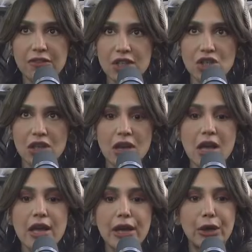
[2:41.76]
envision
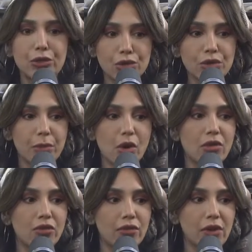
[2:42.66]
a group
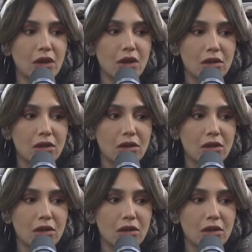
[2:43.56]
of